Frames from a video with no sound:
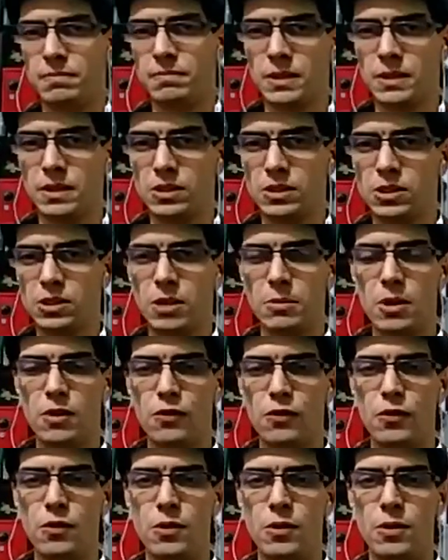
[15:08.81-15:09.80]
some of
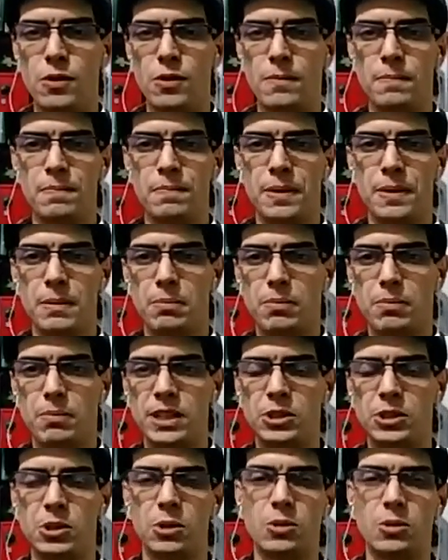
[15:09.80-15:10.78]
the
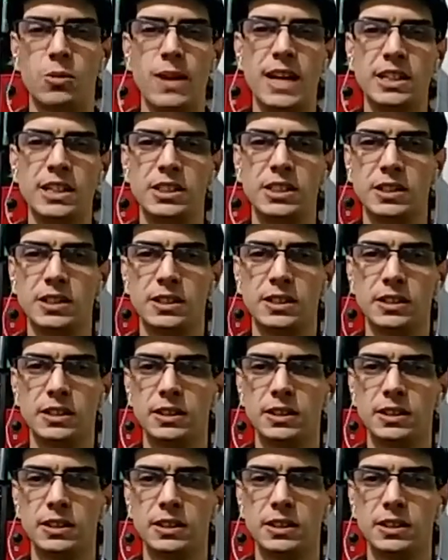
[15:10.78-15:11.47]
pre-Socratic